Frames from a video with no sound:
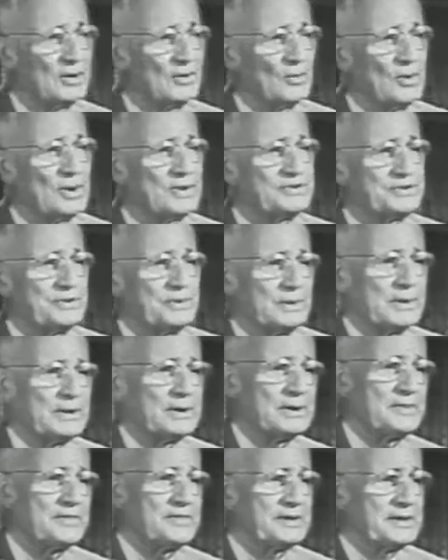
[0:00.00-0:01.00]
Once you
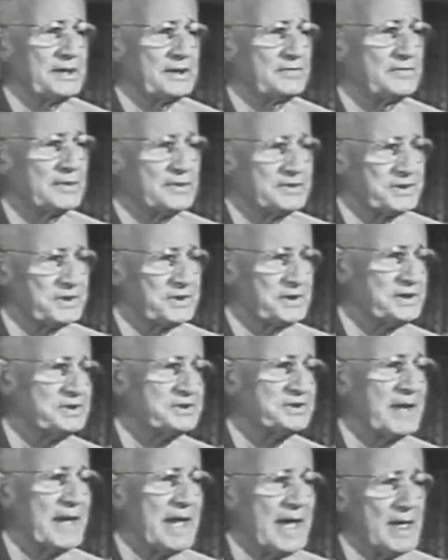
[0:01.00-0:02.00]
learn that adversities
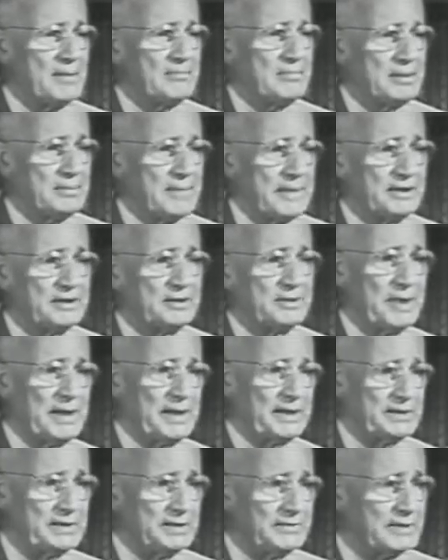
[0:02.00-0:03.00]
can be made to pay
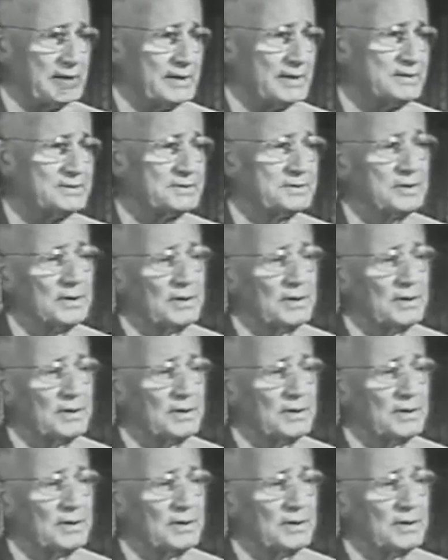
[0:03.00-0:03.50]
dividends,